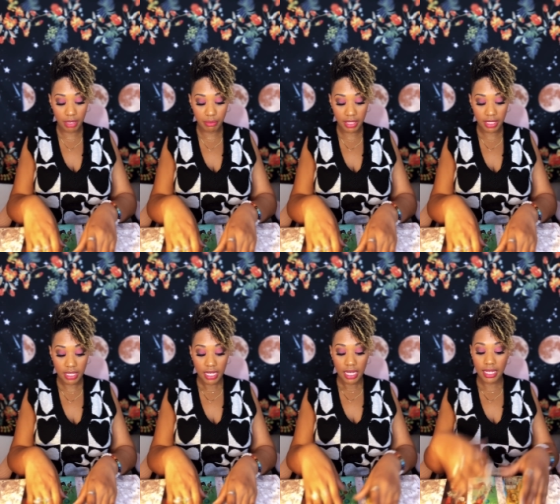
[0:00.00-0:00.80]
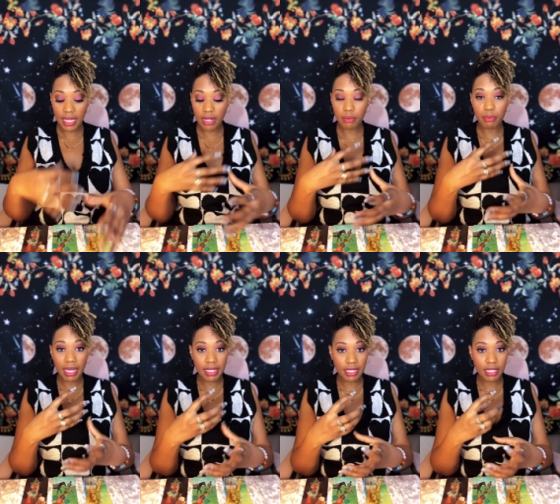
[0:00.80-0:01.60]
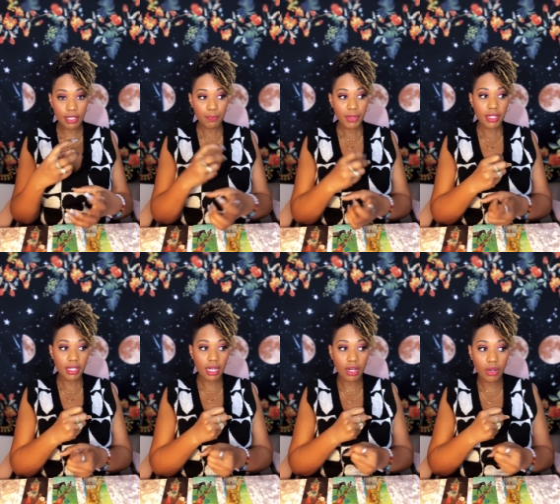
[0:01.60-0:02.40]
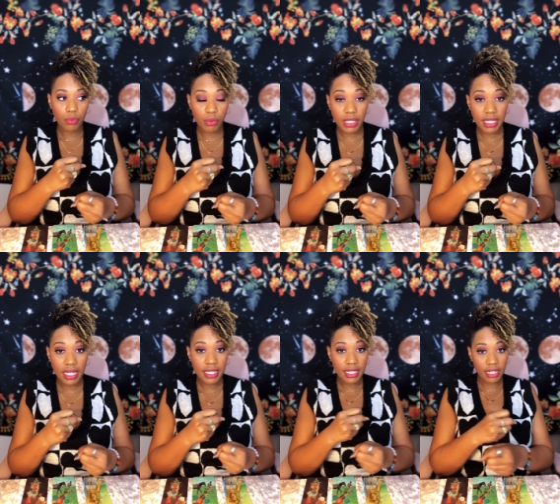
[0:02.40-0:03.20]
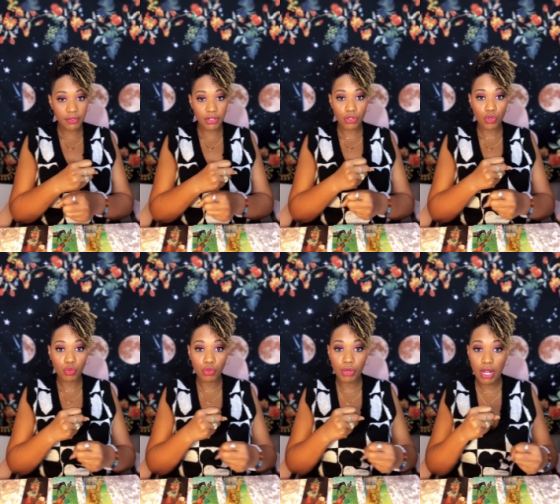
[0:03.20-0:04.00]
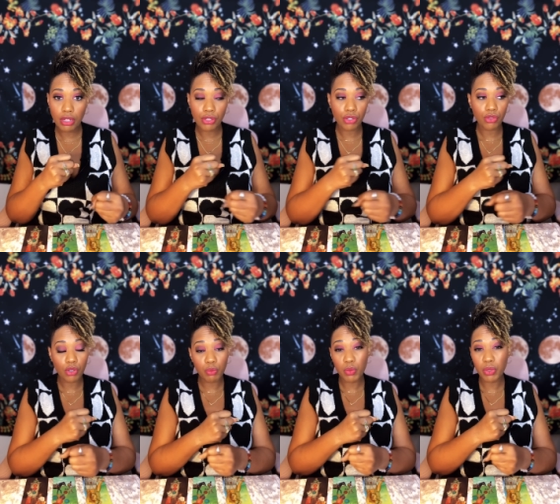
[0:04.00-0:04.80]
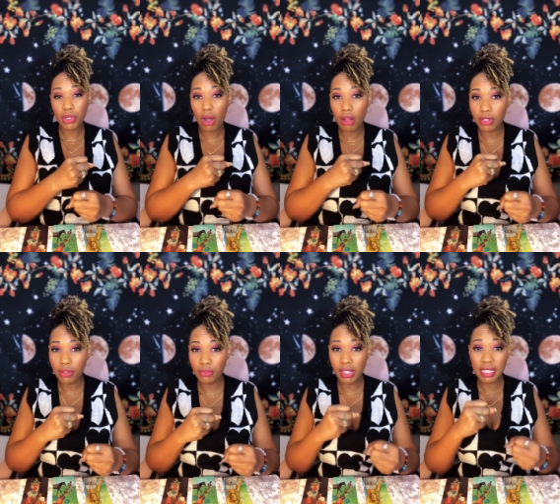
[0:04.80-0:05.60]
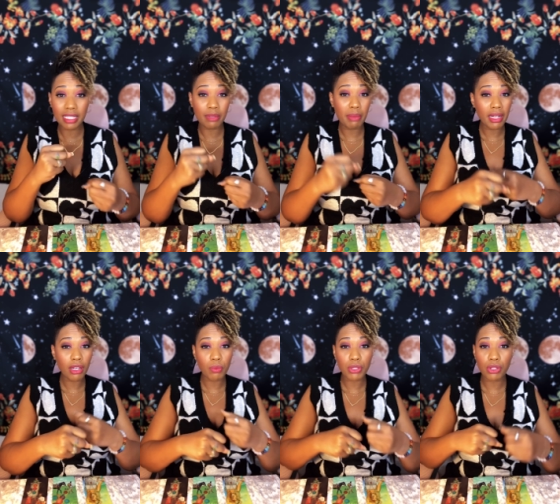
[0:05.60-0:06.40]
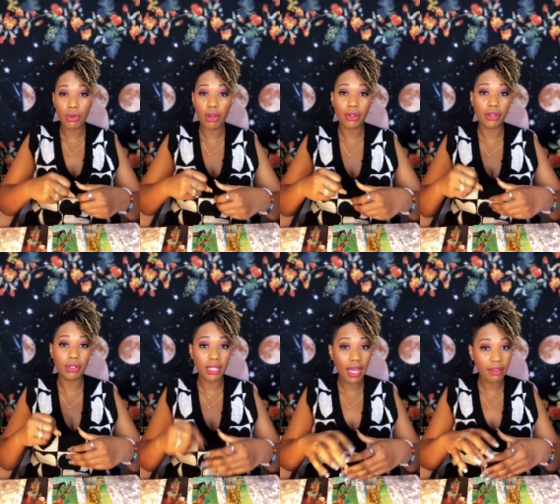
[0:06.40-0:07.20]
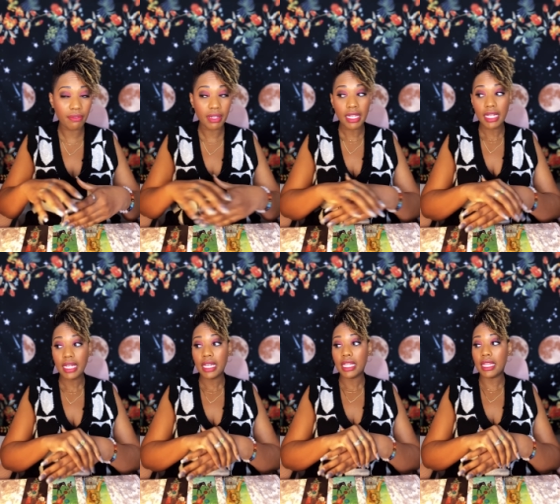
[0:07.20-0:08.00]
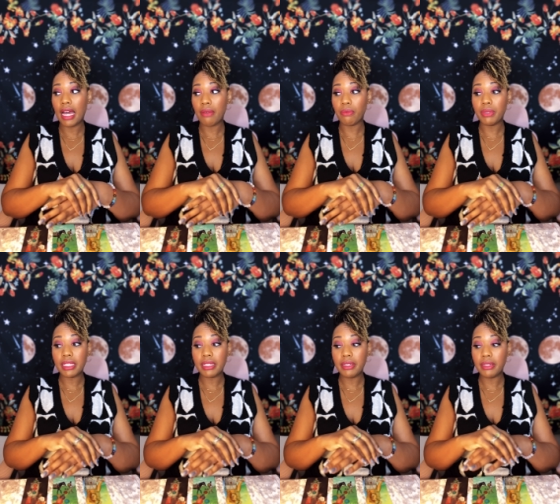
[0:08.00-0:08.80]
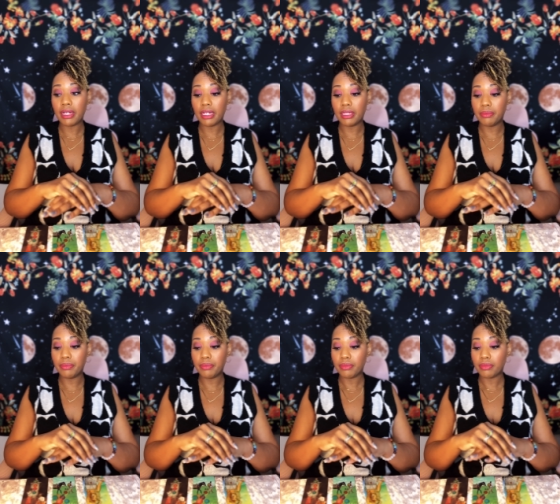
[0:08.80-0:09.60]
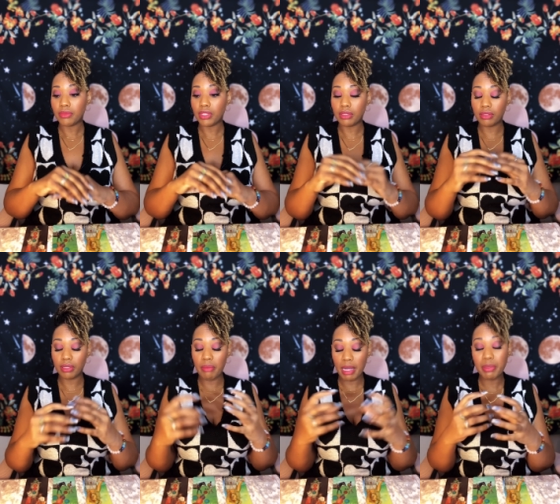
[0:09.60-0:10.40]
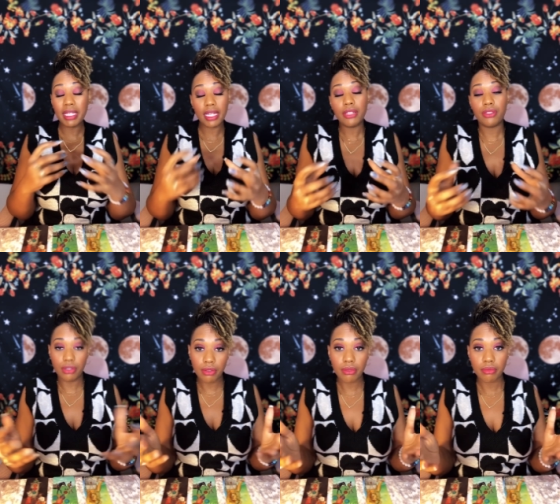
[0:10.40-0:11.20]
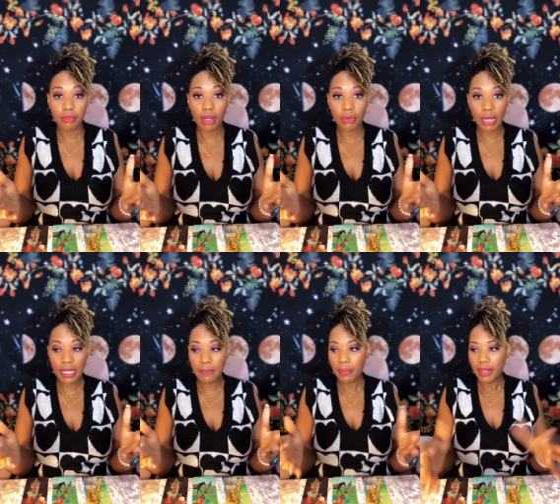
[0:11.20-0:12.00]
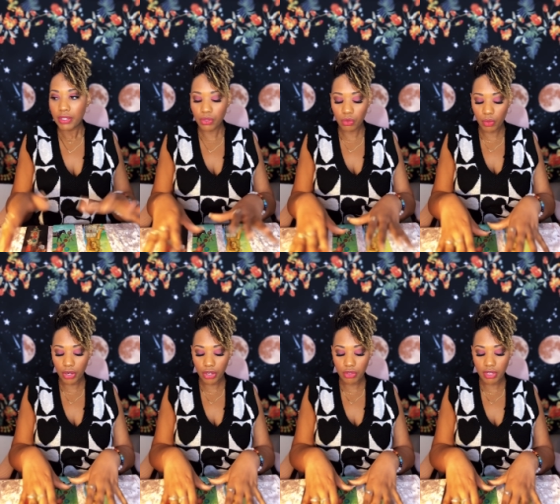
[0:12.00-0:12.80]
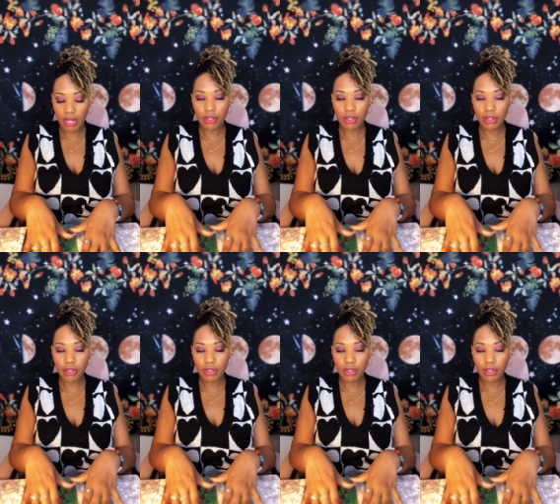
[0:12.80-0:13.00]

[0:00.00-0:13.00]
Because again, Pisces, uh, we're sensitive in this new moon energy, so you could be really all in your feelings. And depending on what's going on in your life, that really um, it might be getting to you, all right? So where are you now?